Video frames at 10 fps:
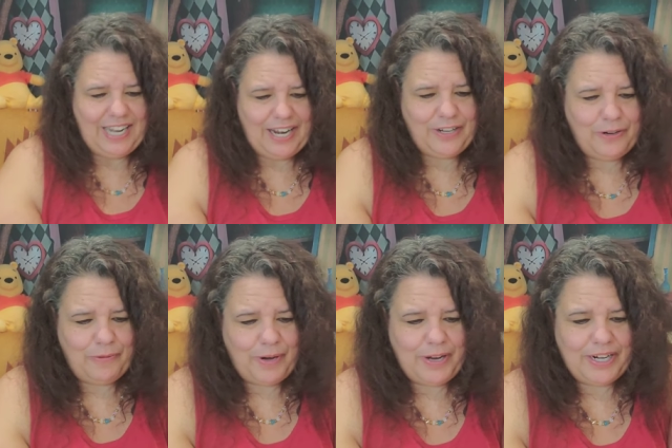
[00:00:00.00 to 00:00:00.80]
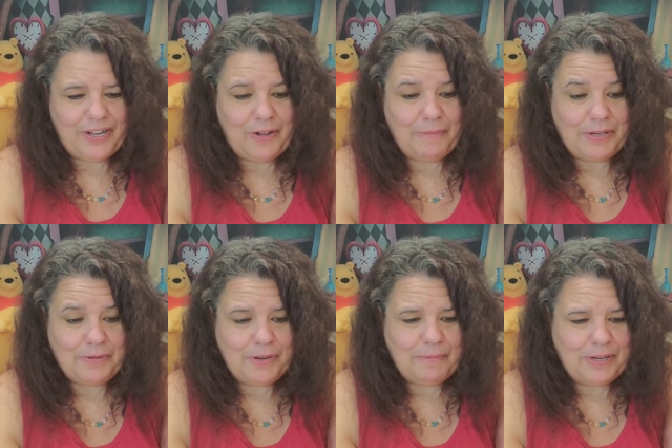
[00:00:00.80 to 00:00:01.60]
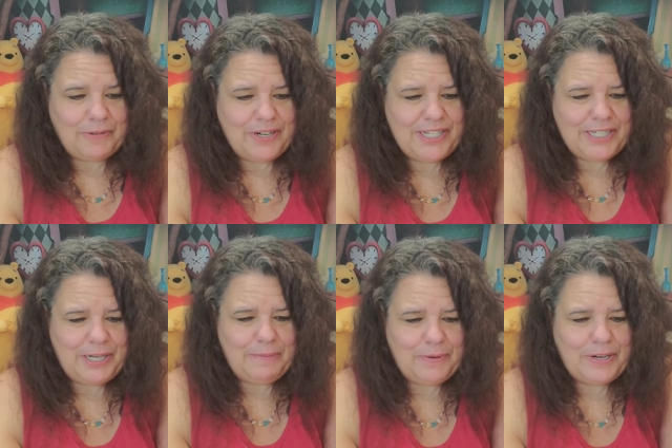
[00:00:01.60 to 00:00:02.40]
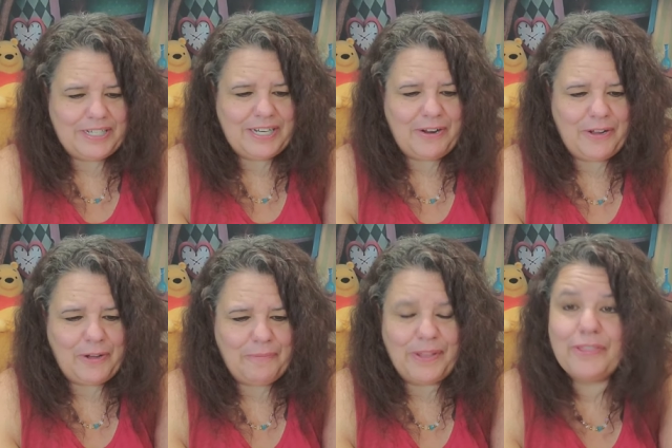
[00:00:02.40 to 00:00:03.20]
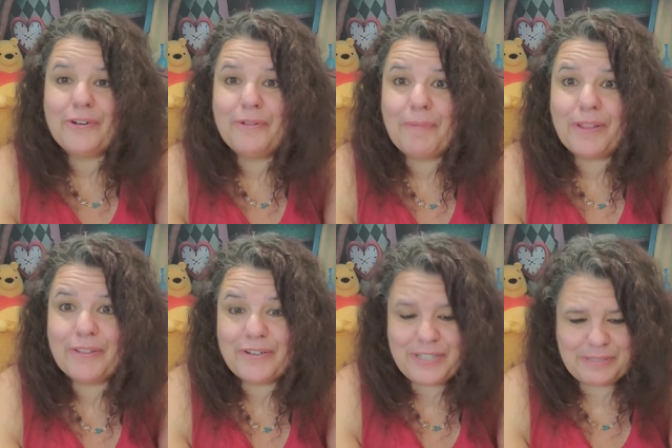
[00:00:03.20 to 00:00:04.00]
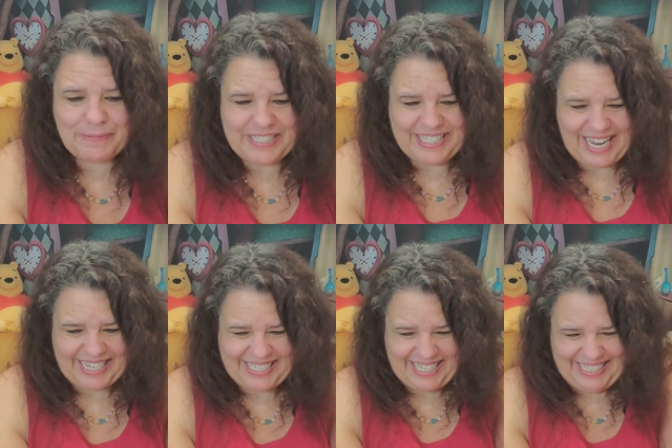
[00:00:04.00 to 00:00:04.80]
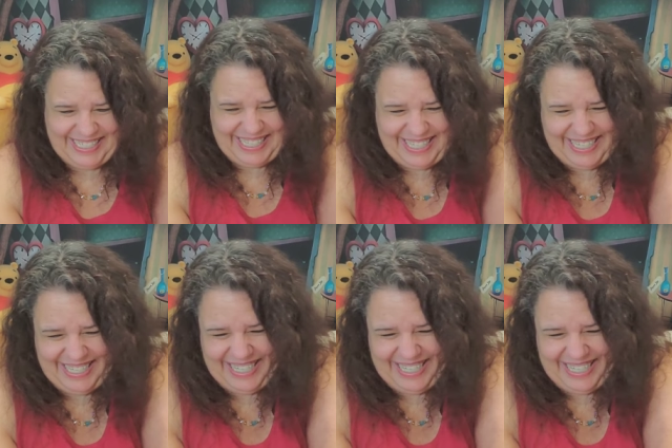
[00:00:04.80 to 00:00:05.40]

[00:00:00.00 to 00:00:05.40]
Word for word: I don't know what I'm going to call my 20 by 20s anymore, because now I call my 30 by 30s my snack size.